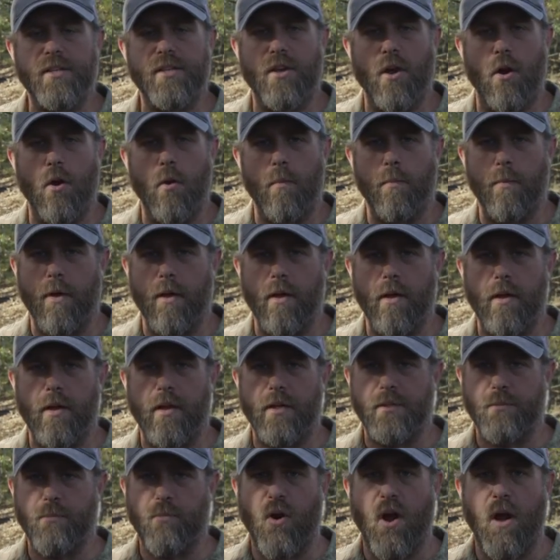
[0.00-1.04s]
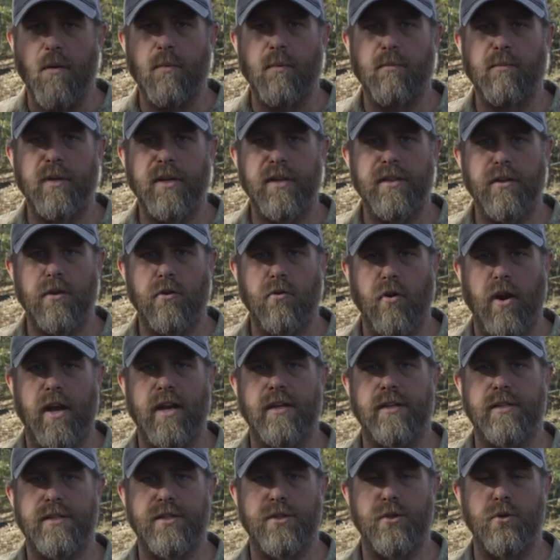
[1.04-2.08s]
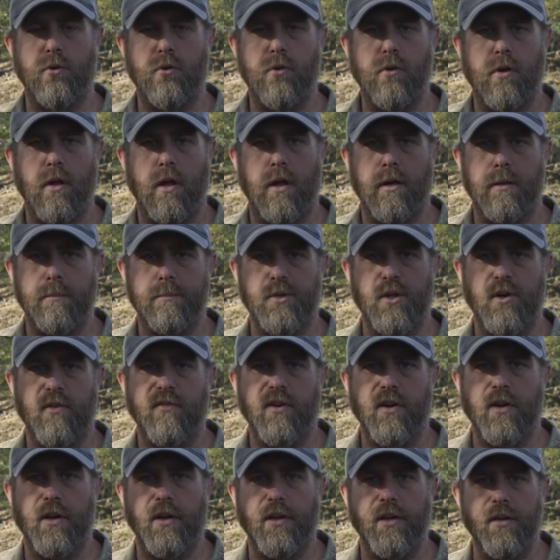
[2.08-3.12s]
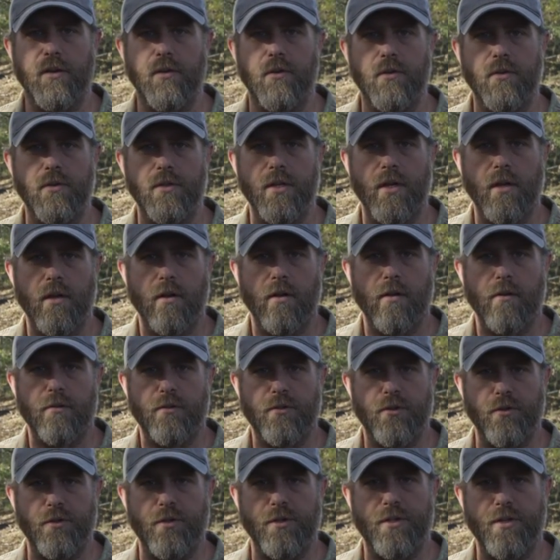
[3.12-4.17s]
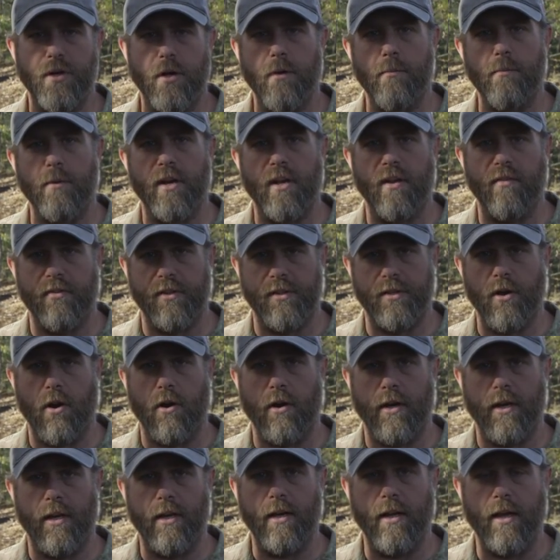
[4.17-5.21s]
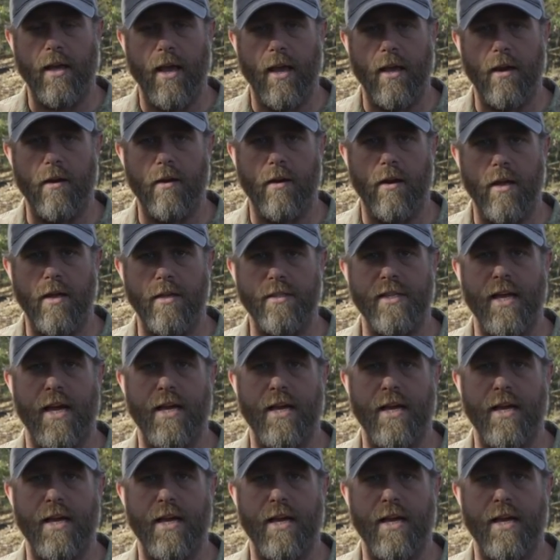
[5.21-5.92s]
scope is probably the greatest tool an observer can use to determine if a target indicator is